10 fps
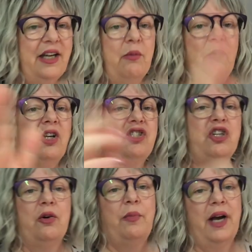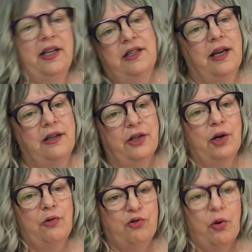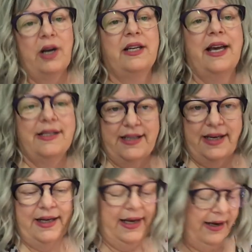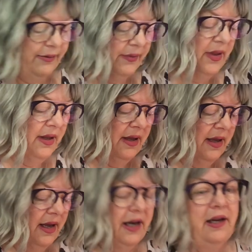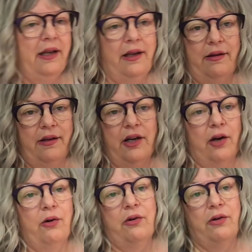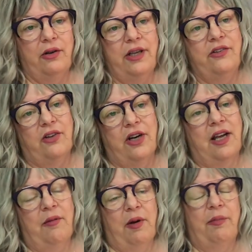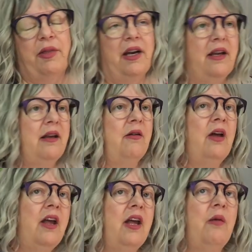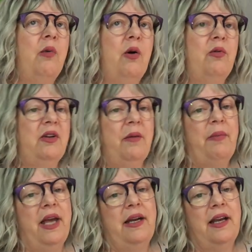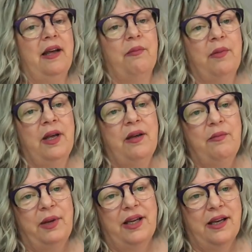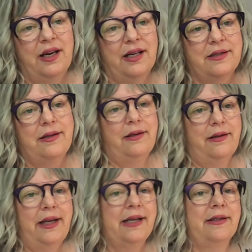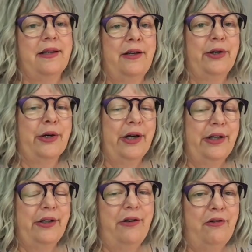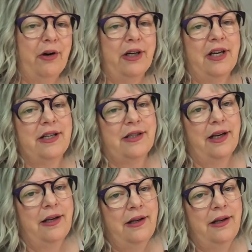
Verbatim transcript: He wants Joe Biden to undergo drug testing now, and he you know he's going to come up that he he won't debate him because he hasn't undergone drug testing.